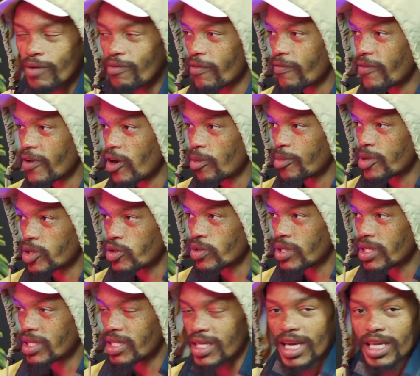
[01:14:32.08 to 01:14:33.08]
fair
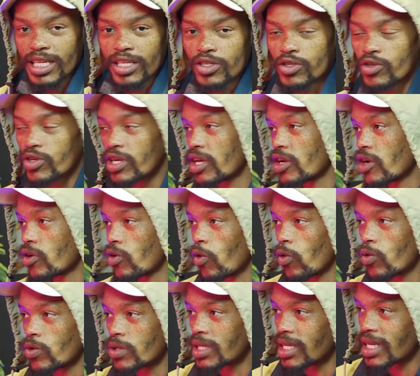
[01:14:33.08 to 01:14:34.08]
opportunity, and you cannot
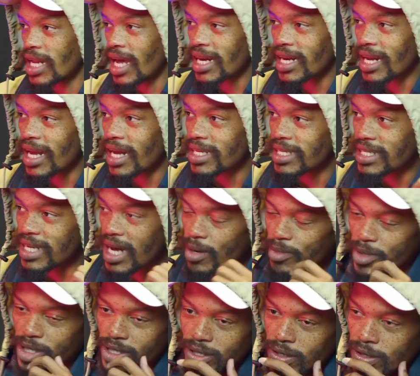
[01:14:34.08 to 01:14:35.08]
hold an uncut
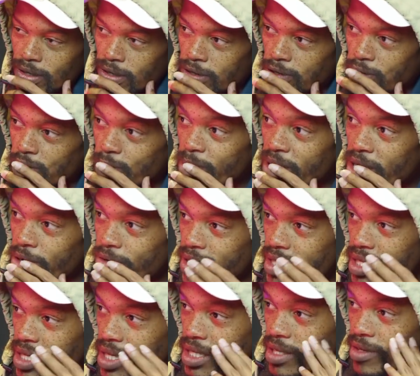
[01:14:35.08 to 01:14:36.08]
diamond. You'll be
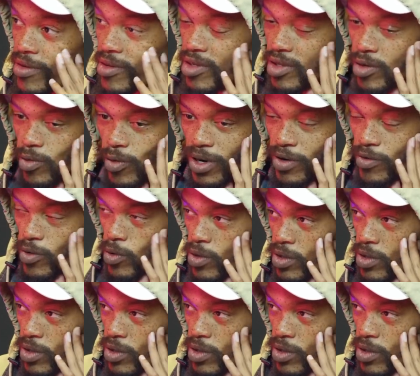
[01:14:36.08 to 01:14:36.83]
arrested. It's one of those